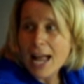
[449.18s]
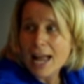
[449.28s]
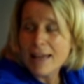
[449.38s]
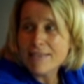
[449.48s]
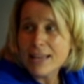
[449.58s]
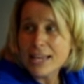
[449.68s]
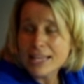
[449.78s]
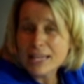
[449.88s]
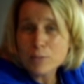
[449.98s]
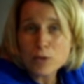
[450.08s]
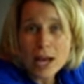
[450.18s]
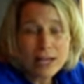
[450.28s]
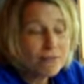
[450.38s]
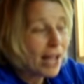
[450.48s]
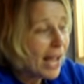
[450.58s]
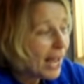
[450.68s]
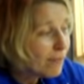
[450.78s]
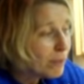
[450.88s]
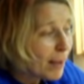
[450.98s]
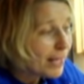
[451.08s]
And they keep track of
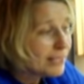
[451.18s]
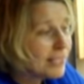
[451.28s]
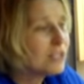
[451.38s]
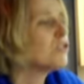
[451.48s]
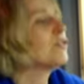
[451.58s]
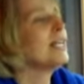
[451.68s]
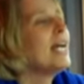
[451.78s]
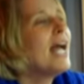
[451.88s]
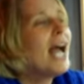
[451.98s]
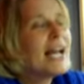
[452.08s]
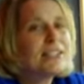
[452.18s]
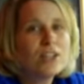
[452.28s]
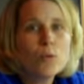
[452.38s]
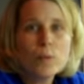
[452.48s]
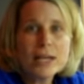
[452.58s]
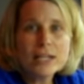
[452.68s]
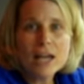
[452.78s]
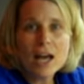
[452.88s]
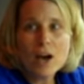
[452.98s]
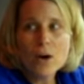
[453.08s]
everybody's history. And so we
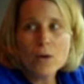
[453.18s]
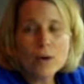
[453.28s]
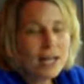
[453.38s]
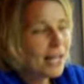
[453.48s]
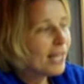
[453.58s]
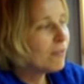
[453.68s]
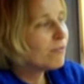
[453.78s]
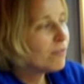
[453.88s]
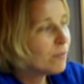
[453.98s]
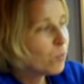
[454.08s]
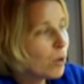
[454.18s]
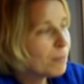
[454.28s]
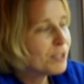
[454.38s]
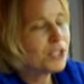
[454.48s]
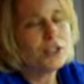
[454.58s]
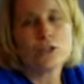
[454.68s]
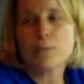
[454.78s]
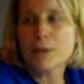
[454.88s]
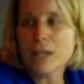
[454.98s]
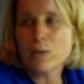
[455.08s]
know if one
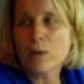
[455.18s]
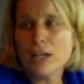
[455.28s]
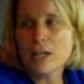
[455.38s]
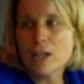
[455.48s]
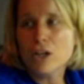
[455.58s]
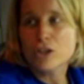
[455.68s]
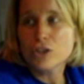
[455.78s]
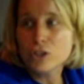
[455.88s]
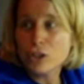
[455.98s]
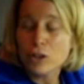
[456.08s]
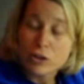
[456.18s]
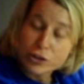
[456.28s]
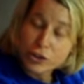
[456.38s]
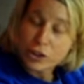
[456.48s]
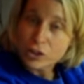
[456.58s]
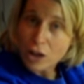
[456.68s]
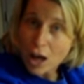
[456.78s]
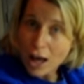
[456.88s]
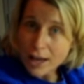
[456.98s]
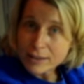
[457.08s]
particular penguin should or should
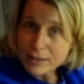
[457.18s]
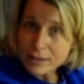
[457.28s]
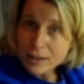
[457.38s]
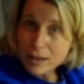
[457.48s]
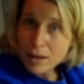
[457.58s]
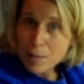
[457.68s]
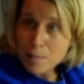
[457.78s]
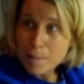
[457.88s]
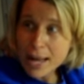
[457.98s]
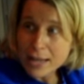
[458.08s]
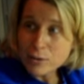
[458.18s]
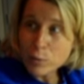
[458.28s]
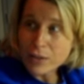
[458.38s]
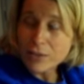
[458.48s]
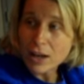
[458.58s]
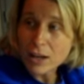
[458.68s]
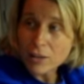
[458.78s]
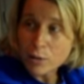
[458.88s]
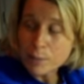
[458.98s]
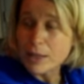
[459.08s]
not mate with
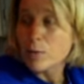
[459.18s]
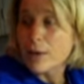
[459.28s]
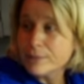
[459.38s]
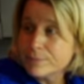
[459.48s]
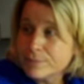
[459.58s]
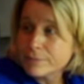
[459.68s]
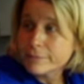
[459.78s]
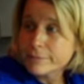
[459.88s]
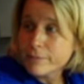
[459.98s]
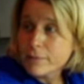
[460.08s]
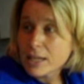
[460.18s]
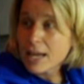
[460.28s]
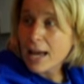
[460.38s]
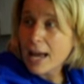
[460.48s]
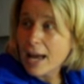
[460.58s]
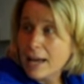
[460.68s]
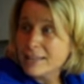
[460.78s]
another penguin. Wow.